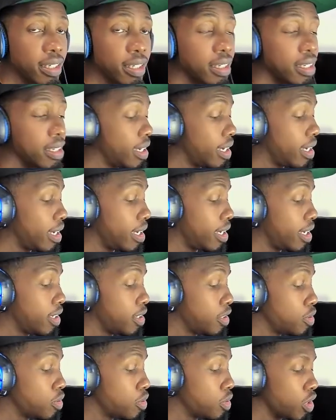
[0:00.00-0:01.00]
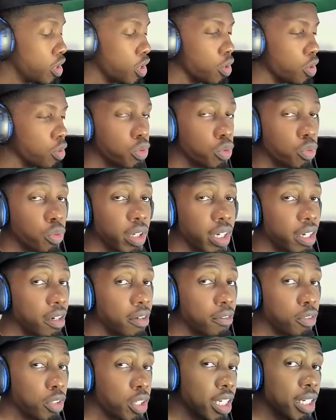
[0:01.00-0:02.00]
And you can go through here if
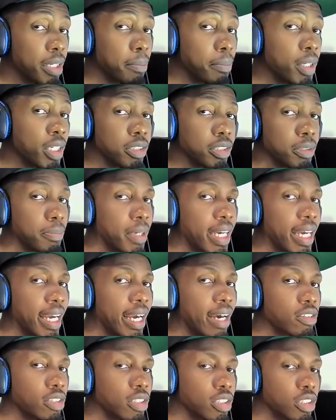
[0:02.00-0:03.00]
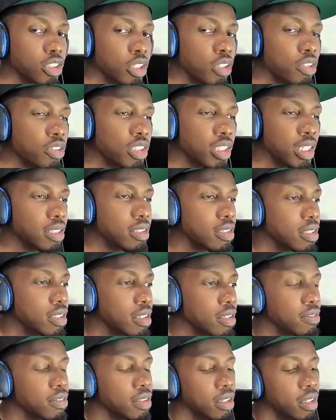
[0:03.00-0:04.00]
you're getting a bunch of payouts and search that
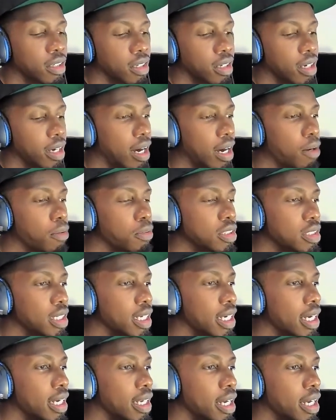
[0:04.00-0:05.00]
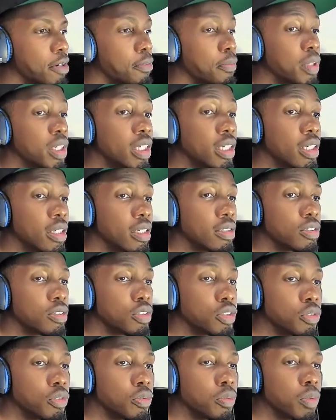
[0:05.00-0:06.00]
stuff. I would say that would be good
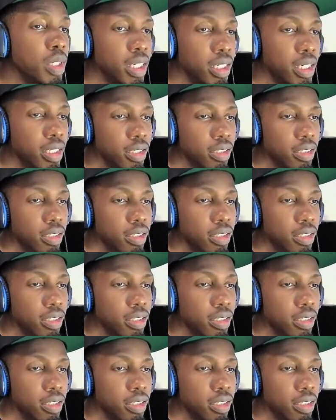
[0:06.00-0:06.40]
too, because